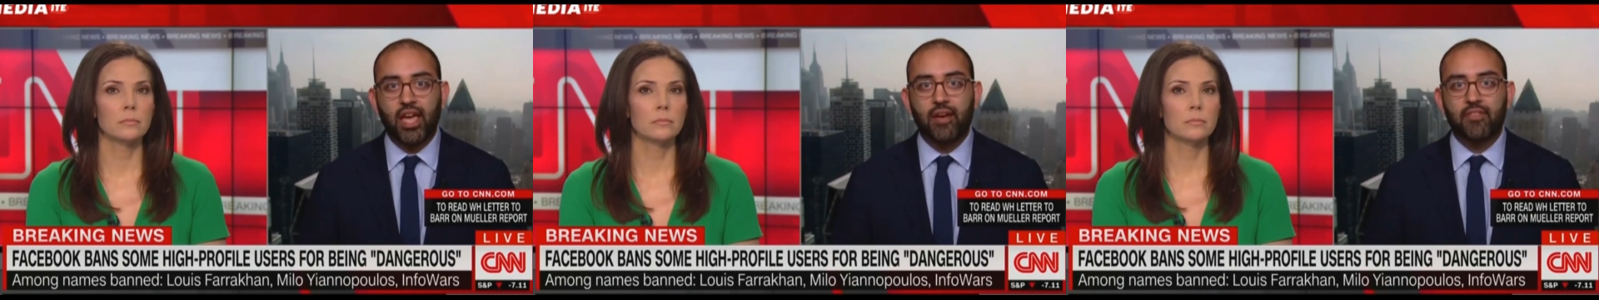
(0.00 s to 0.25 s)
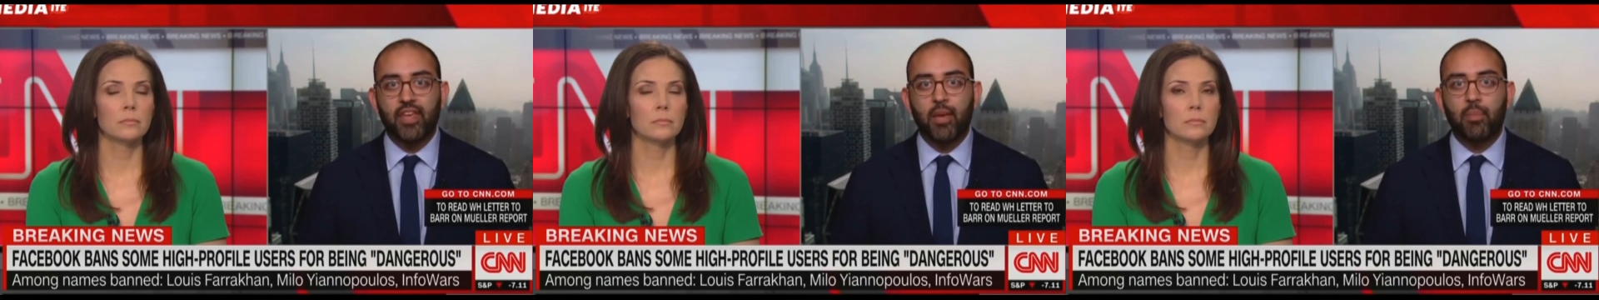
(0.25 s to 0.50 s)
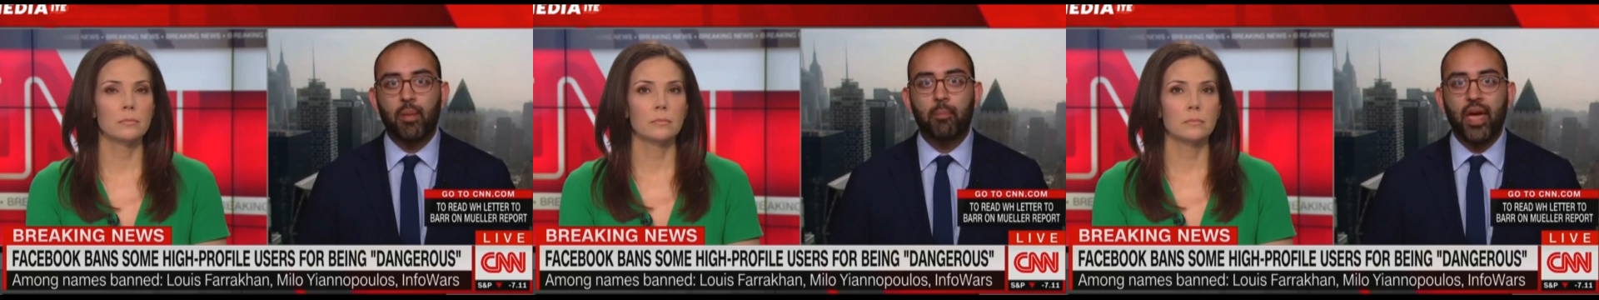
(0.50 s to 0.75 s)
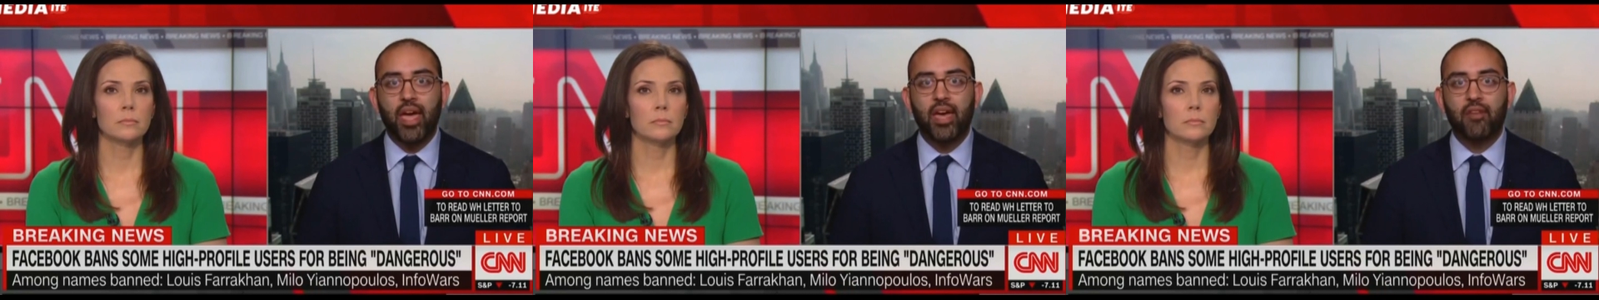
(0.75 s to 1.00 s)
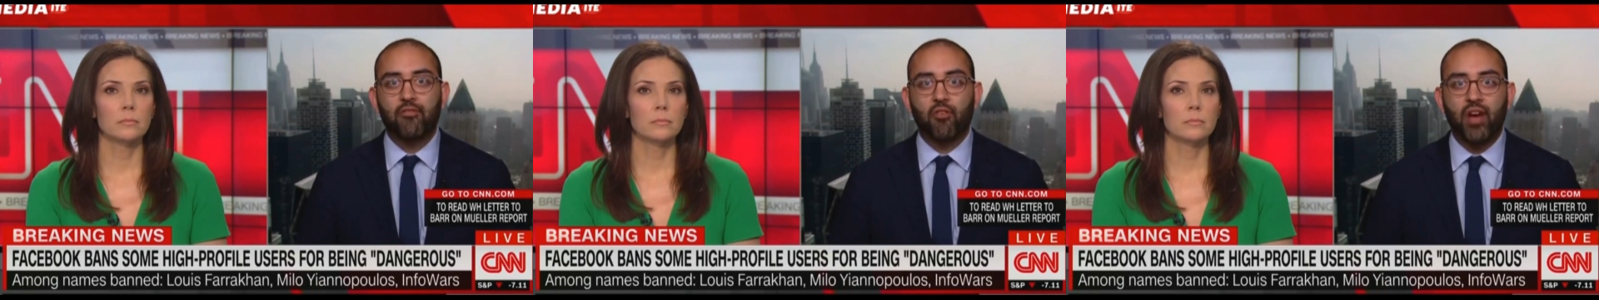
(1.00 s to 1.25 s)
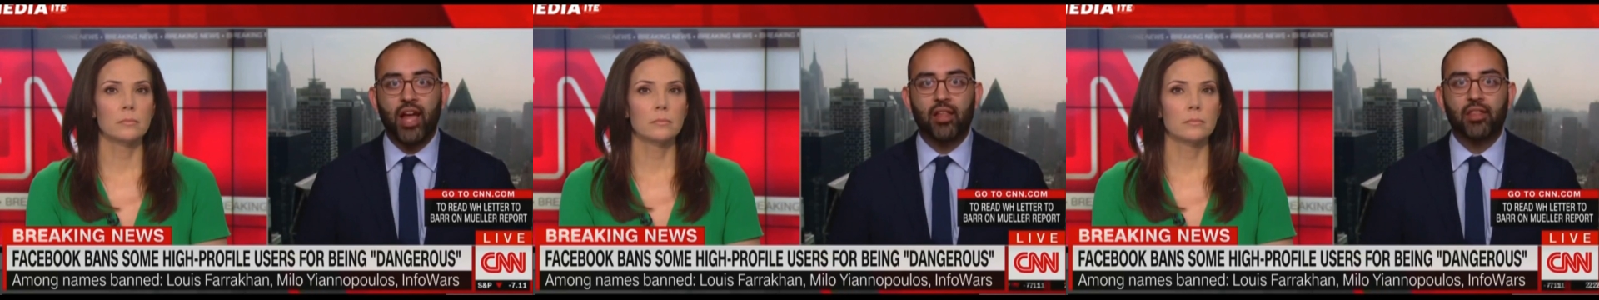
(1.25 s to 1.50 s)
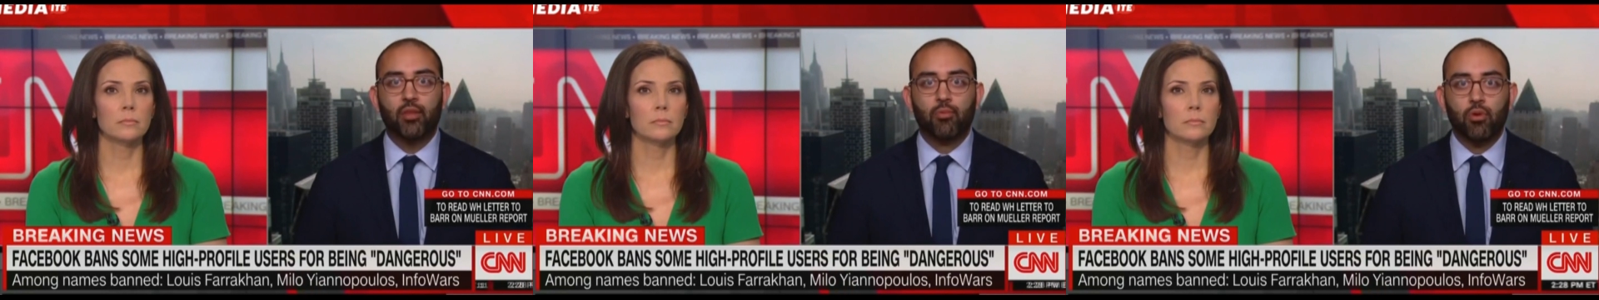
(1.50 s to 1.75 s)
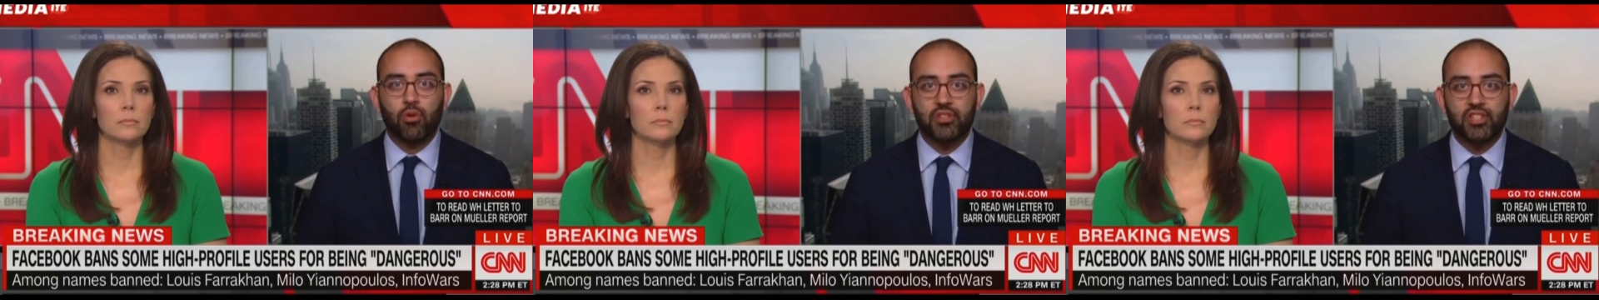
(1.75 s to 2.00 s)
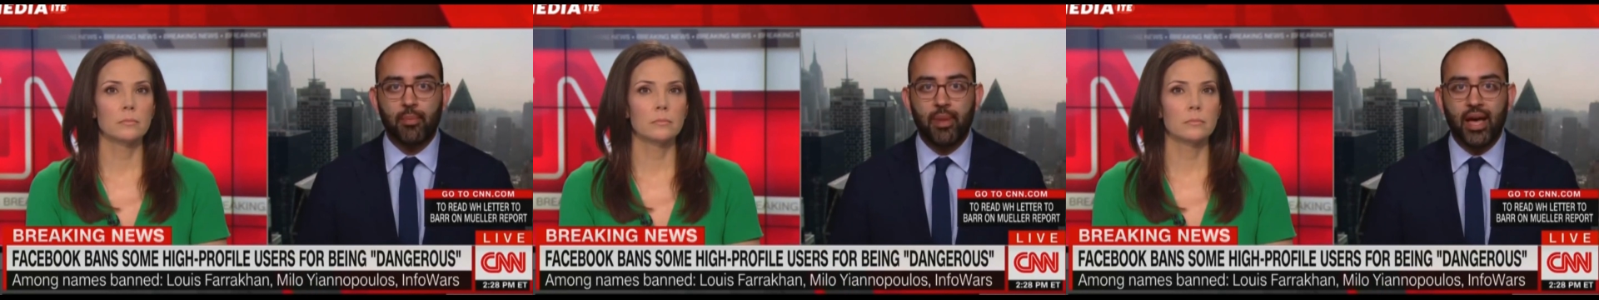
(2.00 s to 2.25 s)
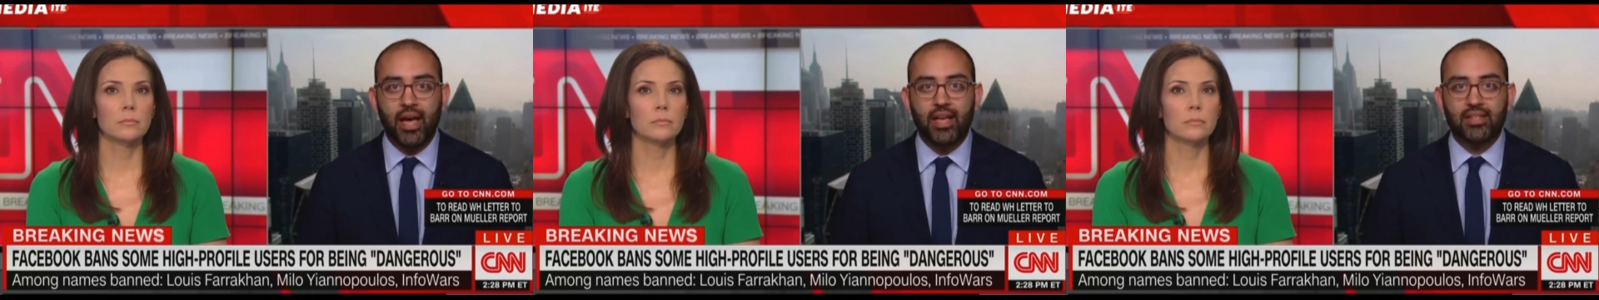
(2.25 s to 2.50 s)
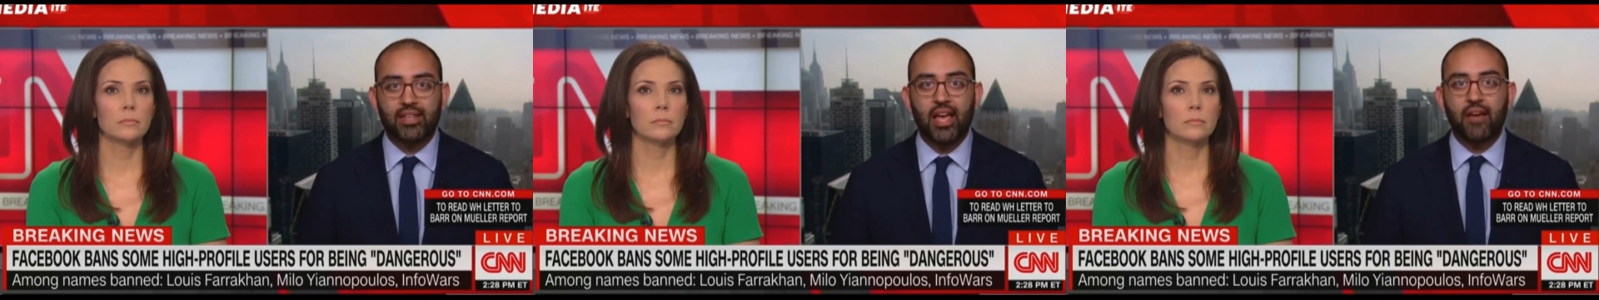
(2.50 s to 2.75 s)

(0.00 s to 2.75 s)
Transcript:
Speaker 1: Have they been banned for violating the rules in the past?